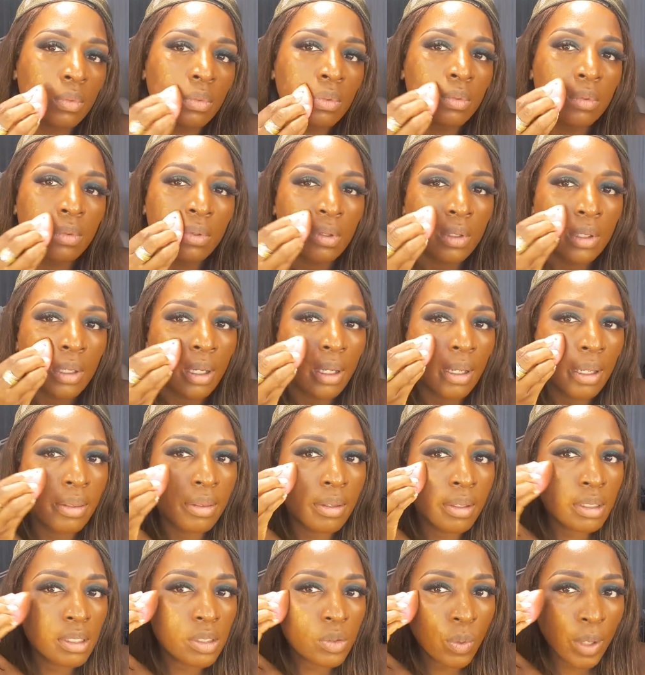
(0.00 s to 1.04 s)

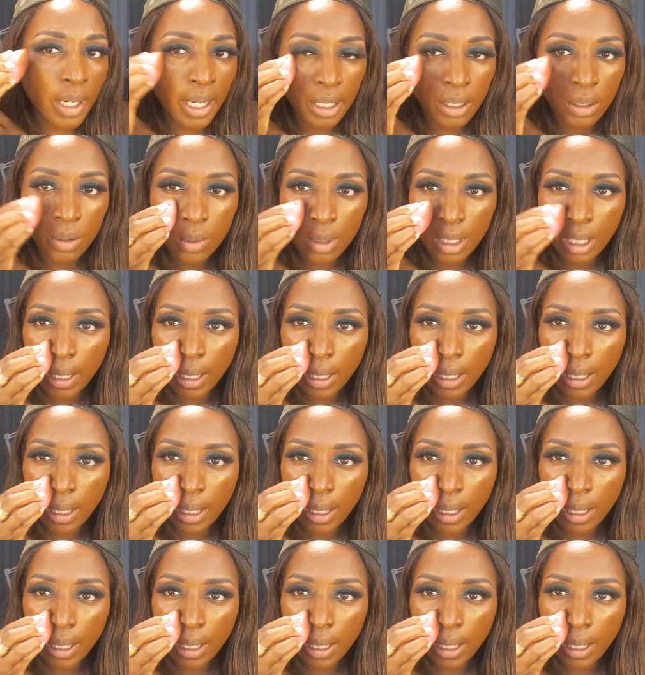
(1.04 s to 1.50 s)
And this way you